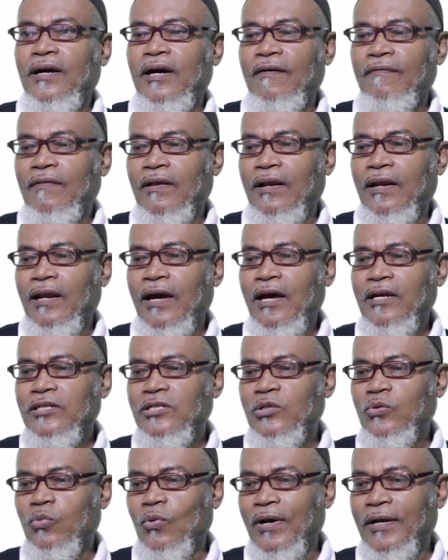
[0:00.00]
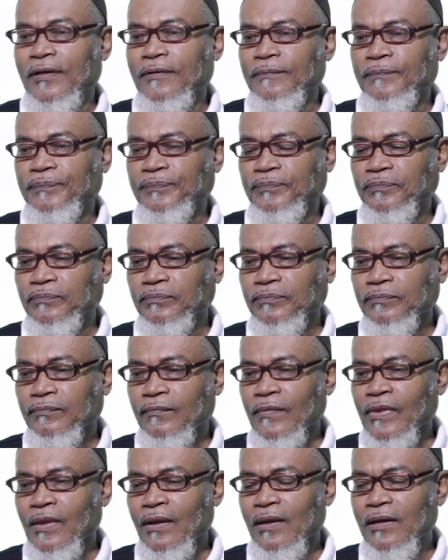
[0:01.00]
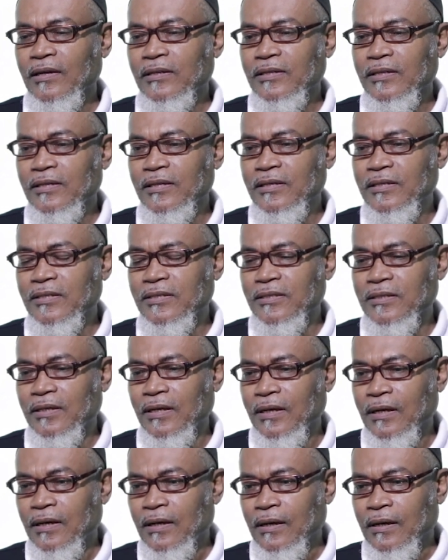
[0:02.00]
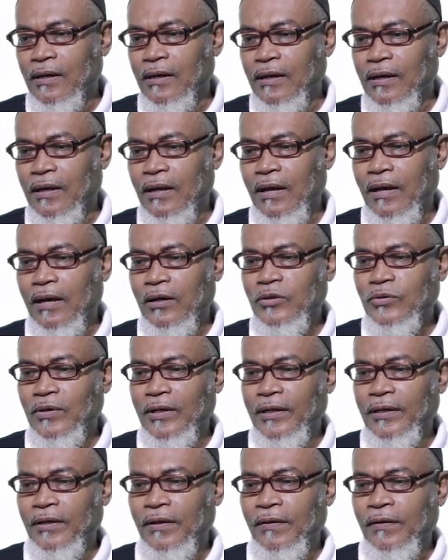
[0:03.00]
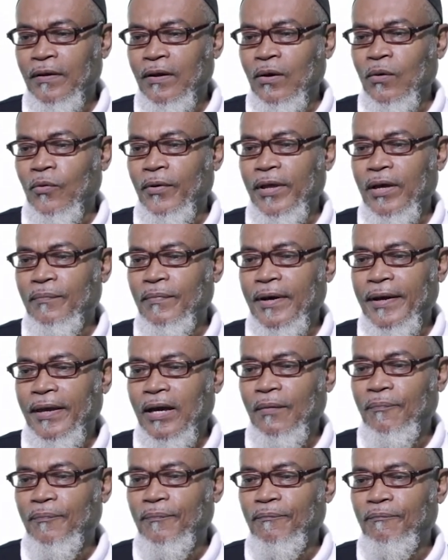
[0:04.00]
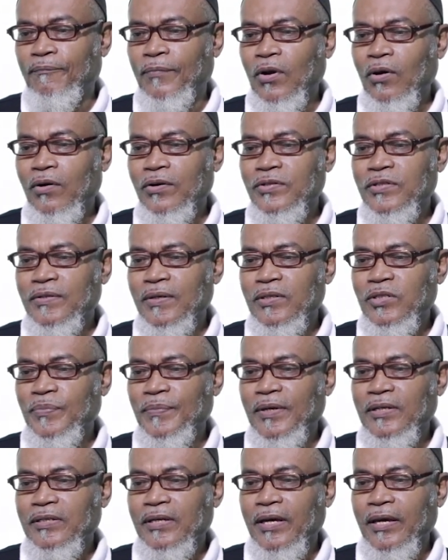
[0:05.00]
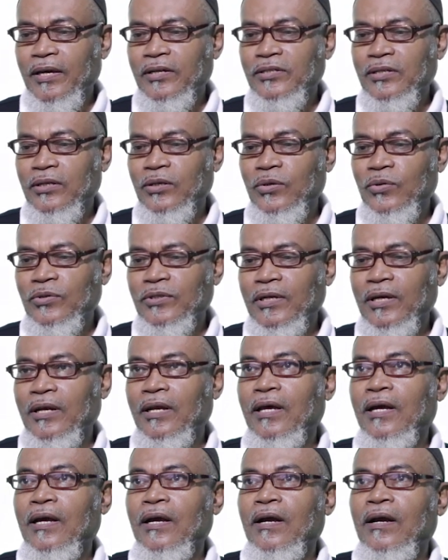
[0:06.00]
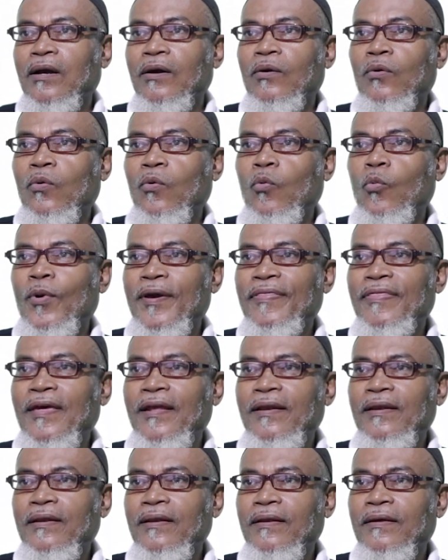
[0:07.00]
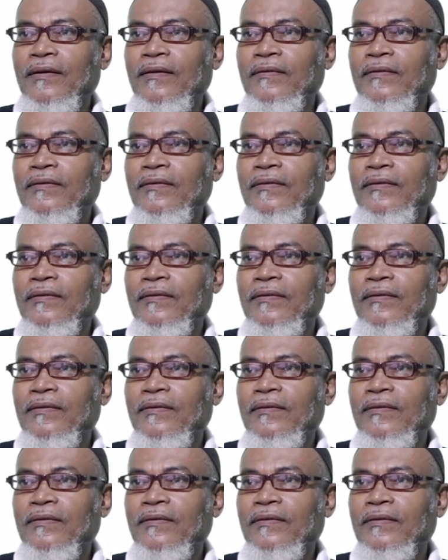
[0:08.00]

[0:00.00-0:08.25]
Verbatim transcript: And the last one, it is uh, actually whereby a block of statements are executed within